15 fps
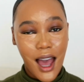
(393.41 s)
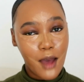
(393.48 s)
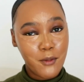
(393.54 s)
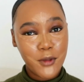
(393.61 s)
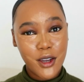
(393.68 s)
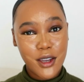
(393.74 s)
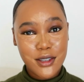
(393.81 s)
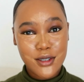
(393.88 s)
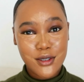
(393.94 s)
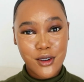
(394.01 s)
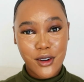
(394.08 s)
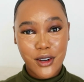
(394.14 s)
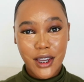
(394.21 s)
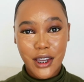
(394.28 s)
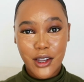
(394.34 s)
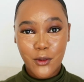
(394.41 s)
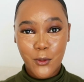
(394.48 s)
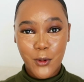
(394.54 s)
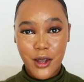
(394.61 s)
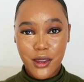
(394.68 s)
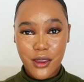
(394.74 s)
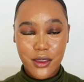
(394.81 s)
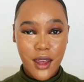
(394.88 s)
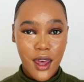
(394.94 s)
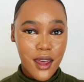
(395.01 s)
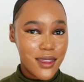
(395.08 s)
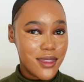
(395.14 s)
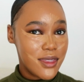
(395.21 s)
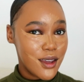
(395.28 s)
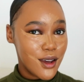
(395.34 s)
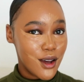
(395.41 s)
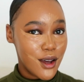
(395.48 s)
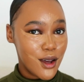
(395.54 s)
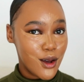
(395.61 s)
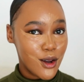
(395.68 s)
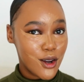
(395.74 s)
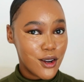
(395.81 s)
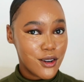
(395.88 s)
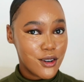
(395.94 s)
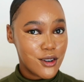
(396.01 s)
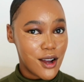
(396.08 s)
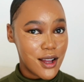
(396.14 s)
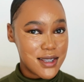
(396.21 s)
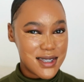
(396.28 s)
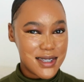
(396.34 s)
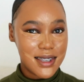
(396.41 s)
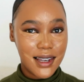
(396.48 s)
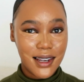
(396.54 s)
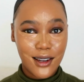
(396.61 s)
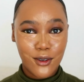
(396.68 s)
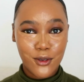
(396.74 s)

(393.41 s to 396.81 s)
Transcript: I'm going to go in with the concealer,